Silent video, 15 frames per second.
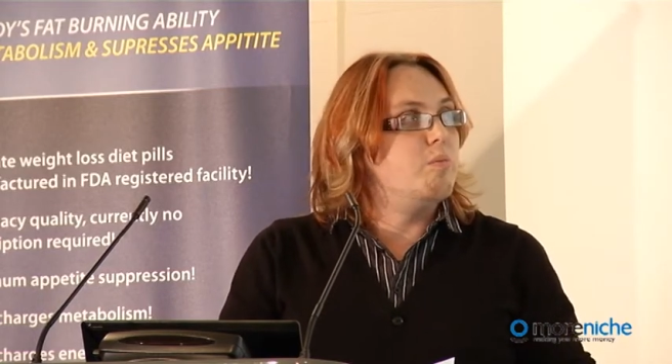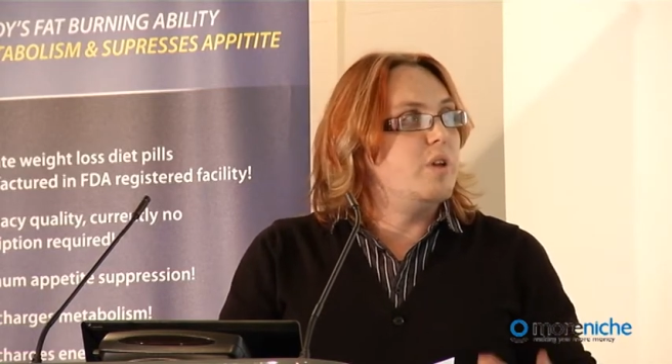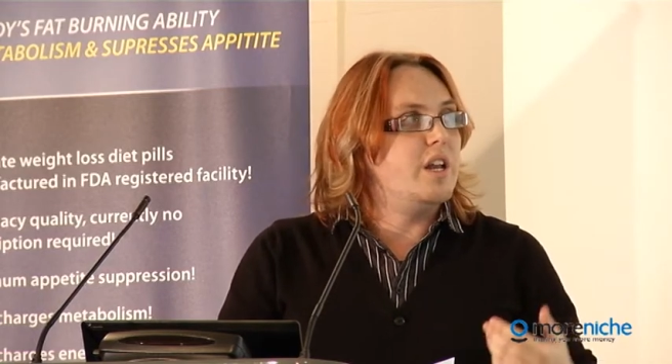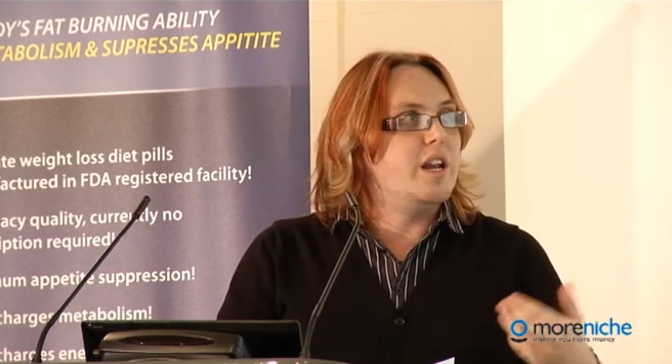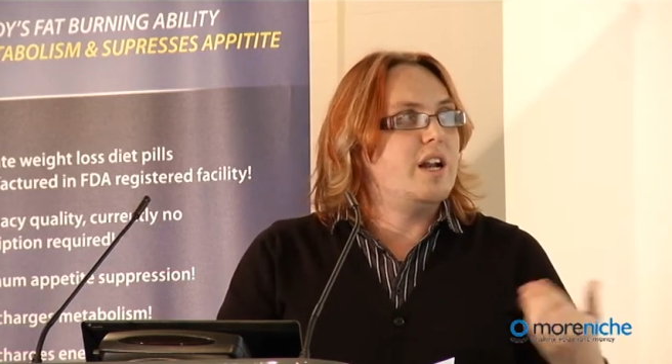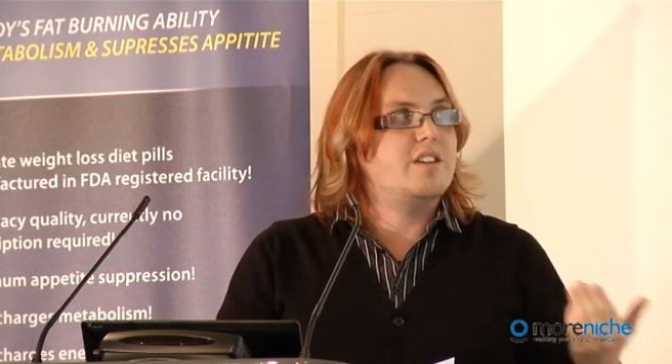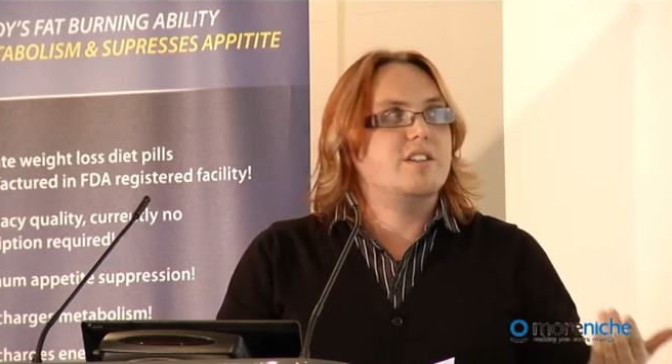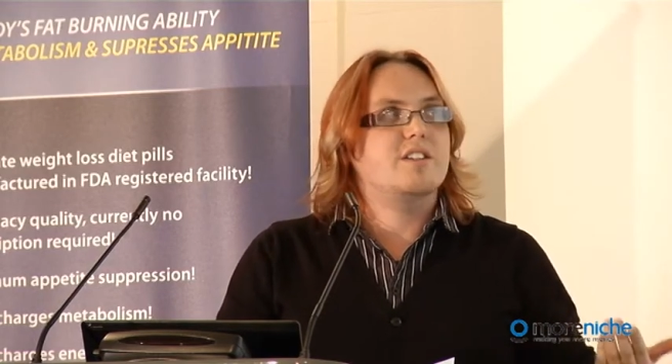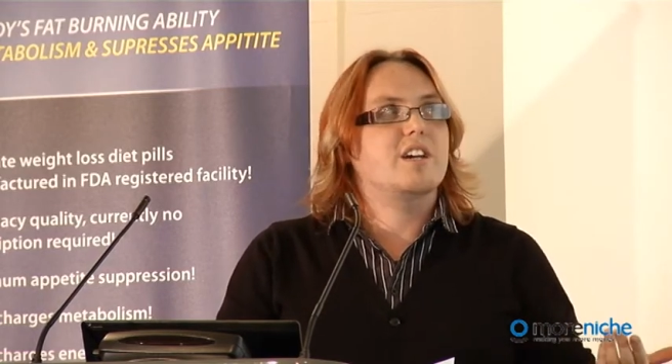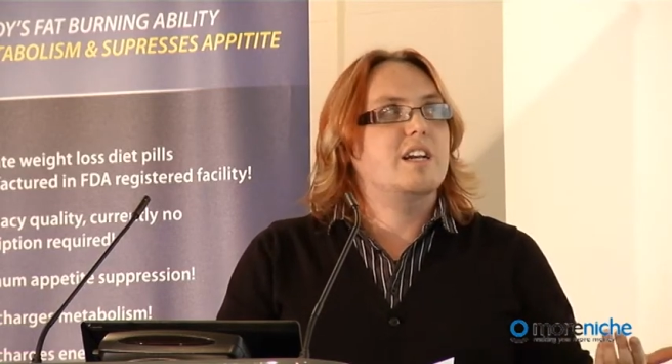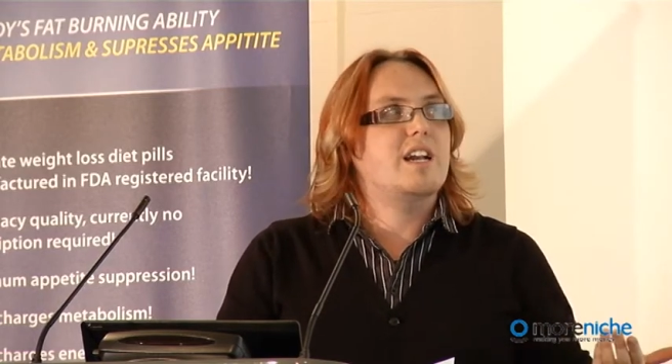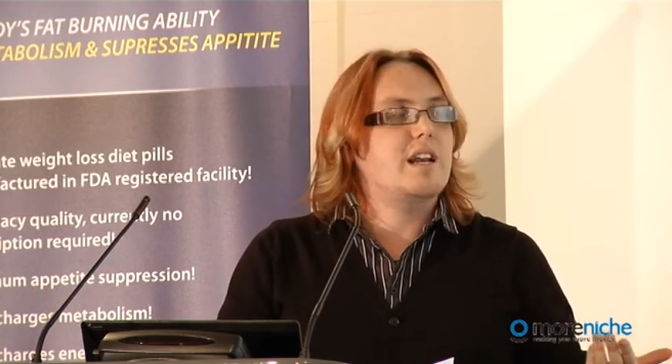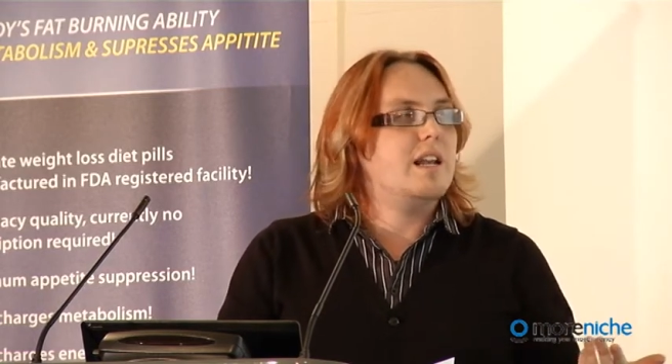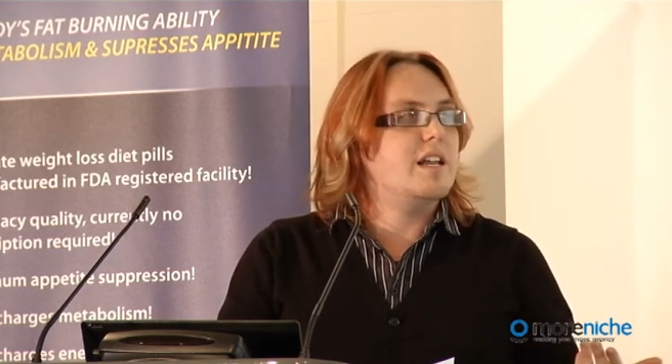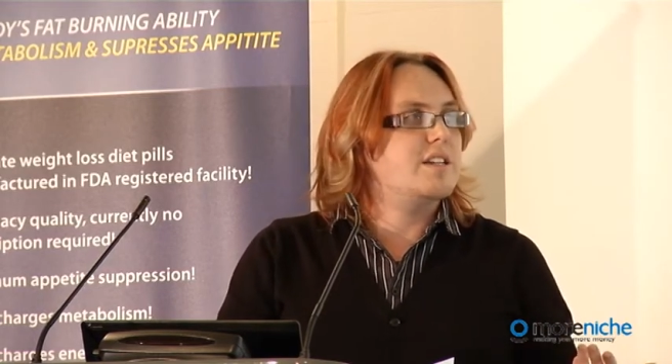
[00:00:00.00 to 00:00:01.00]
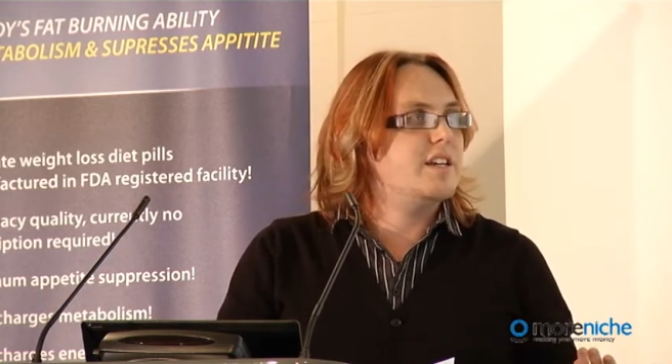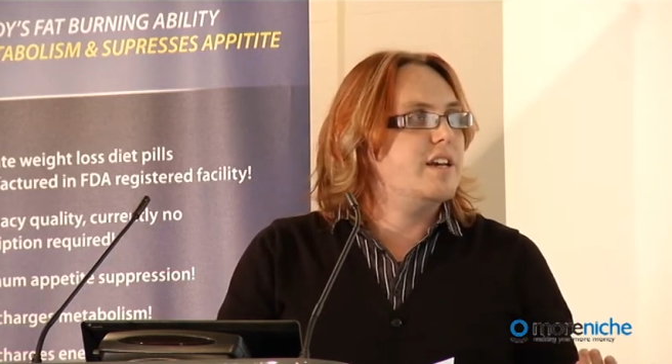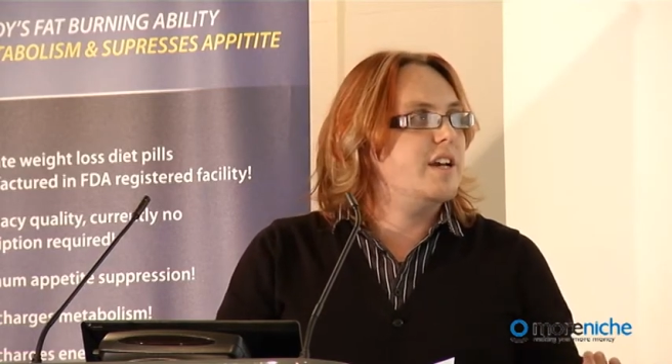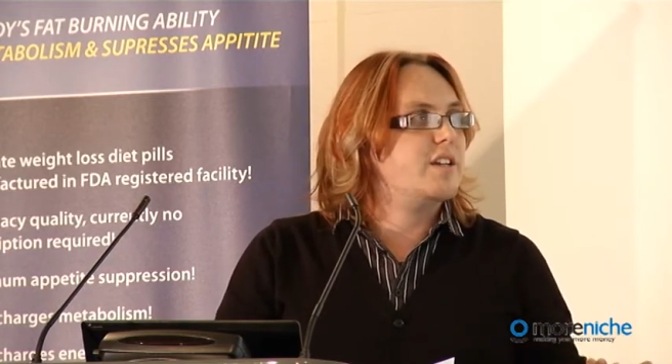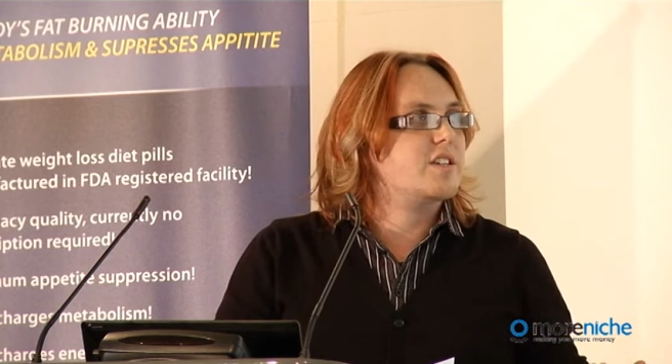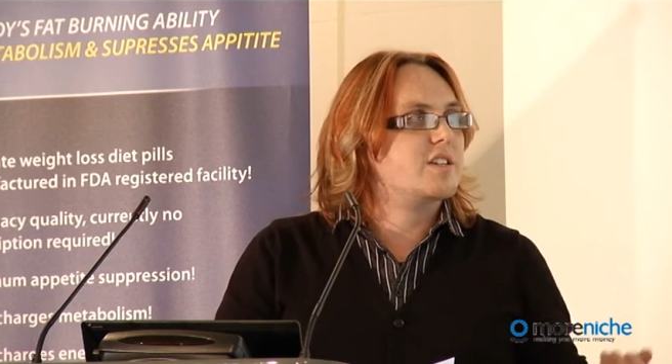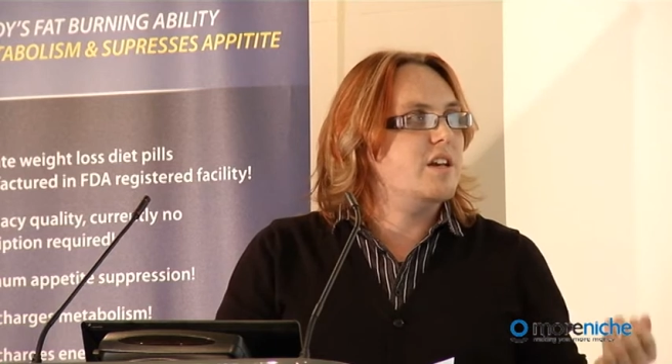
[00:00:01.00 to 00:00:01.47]
inside
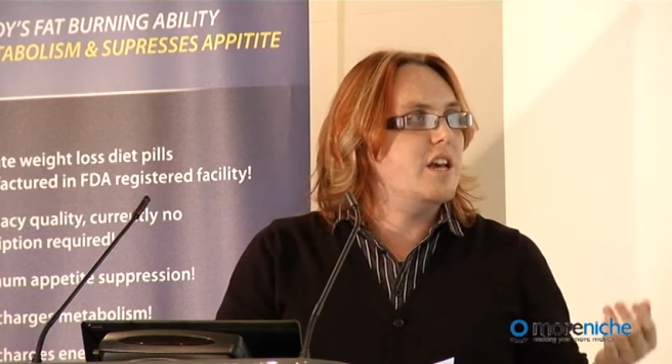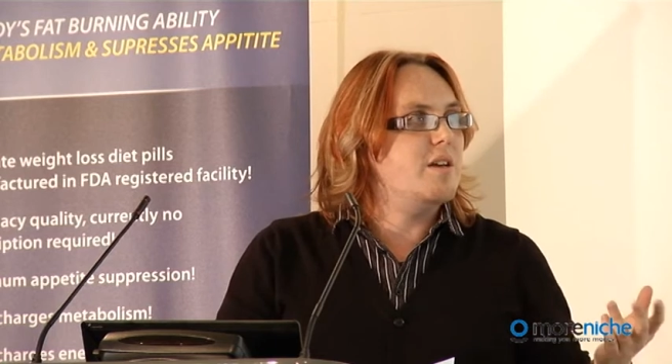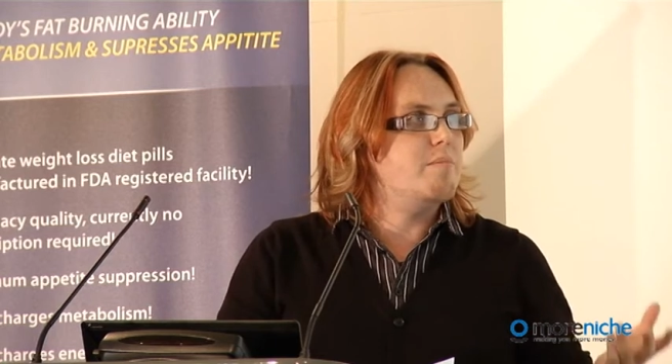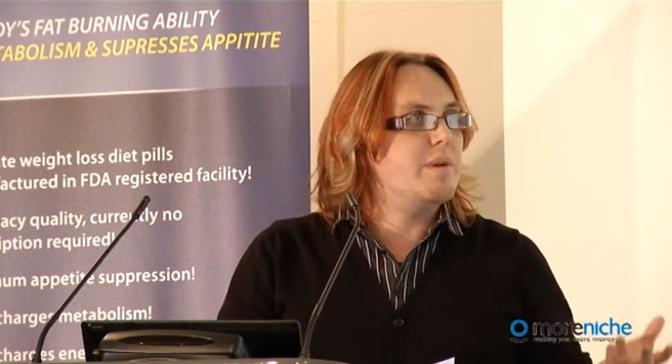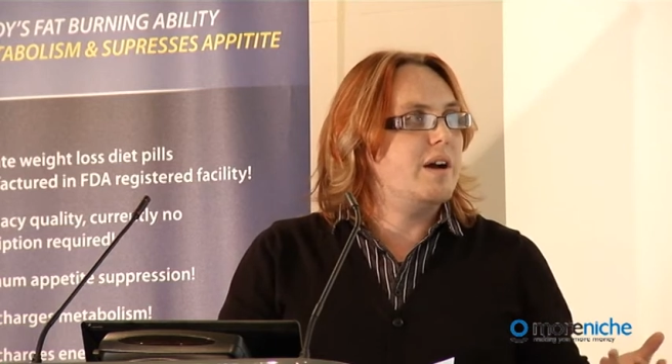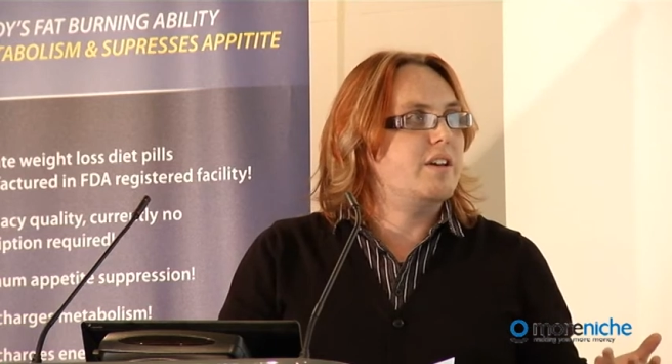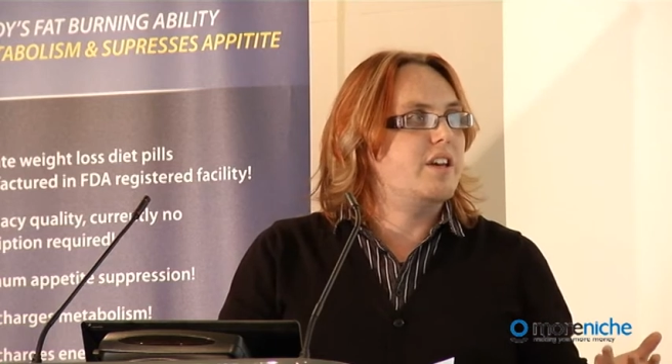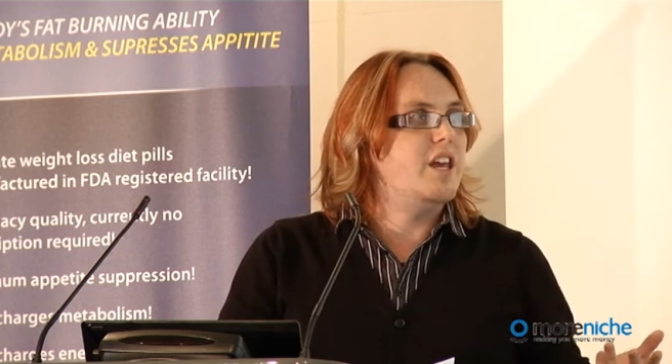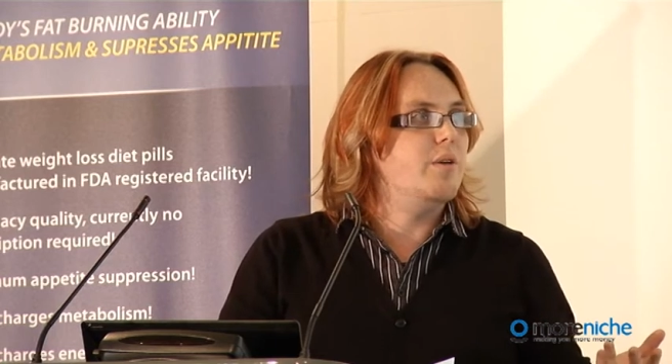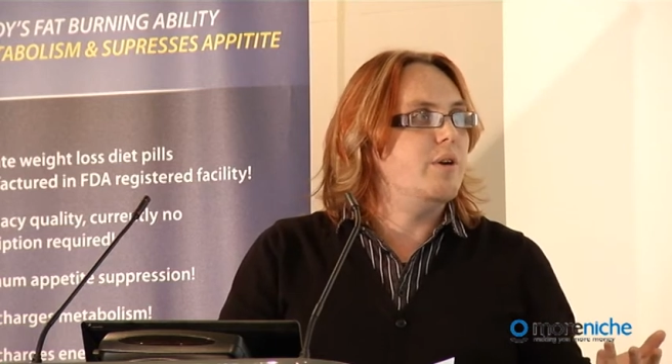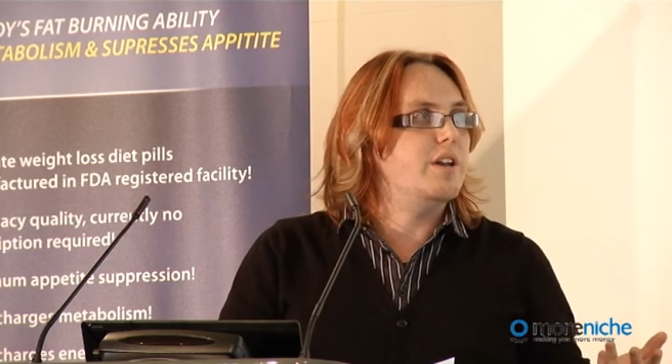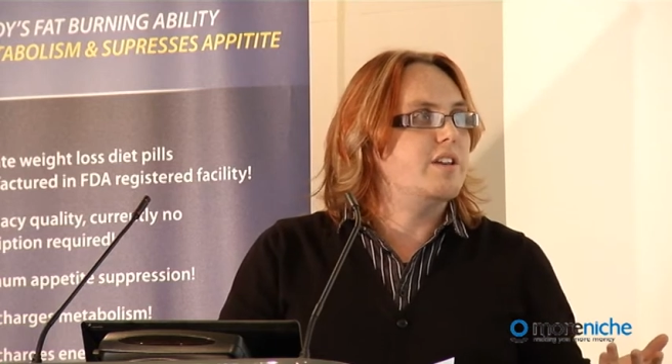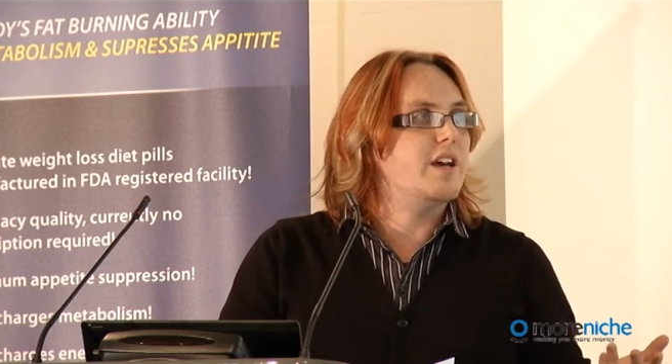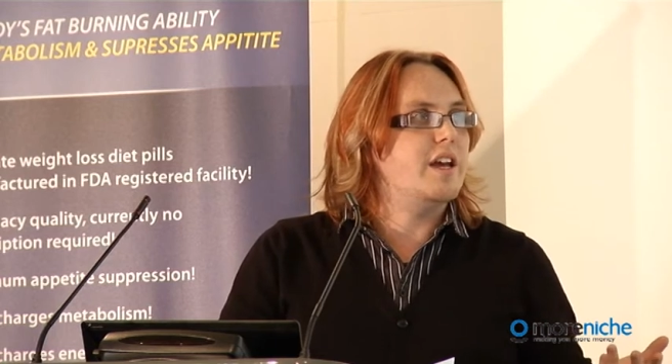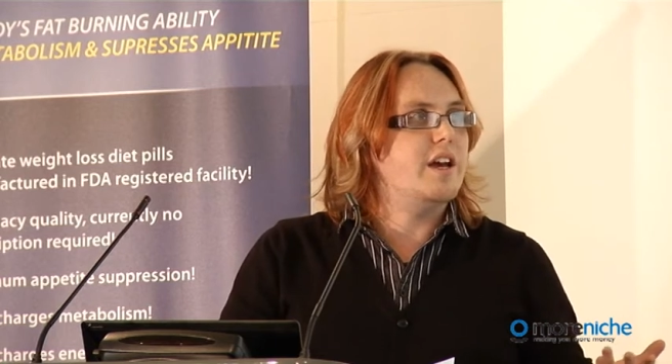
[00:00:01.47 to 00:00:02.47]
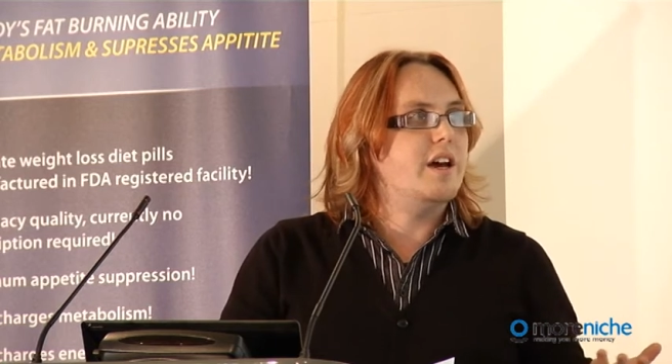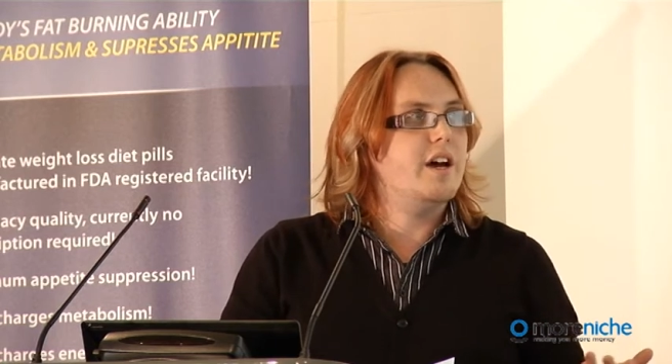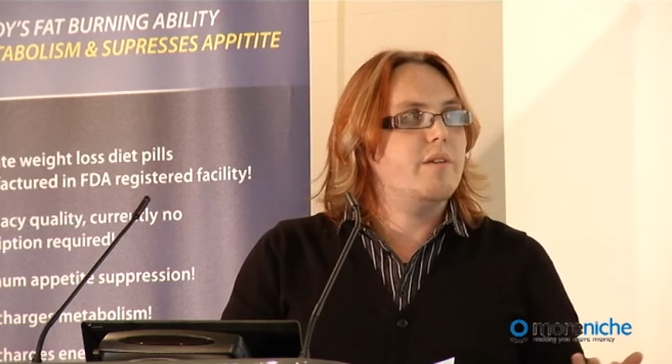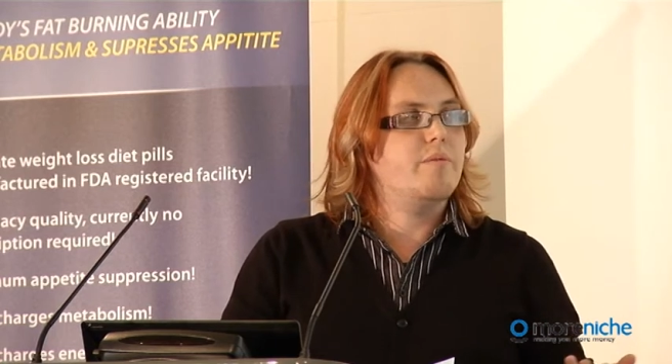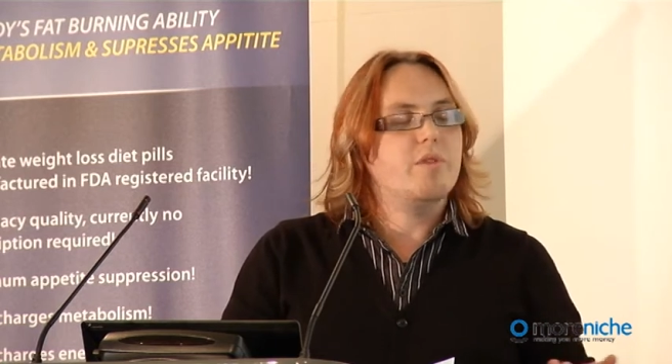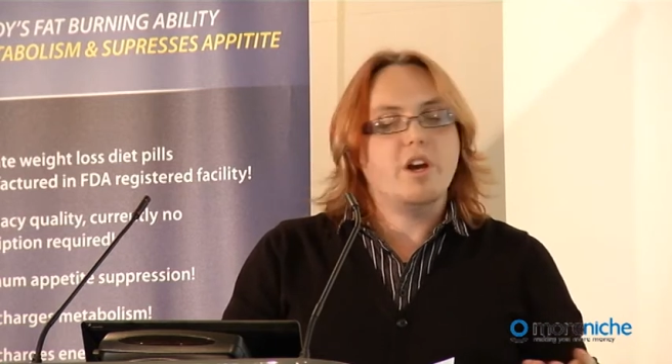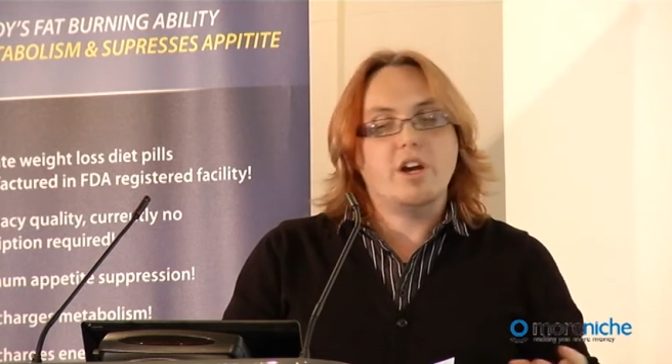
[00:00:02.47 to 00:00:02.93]
analytics, inbound keyword
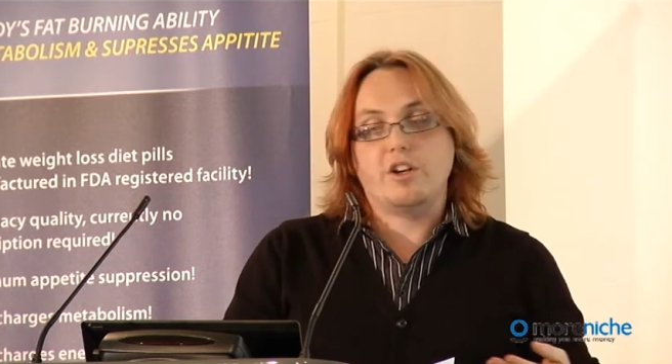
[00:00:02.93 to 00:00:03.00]
data,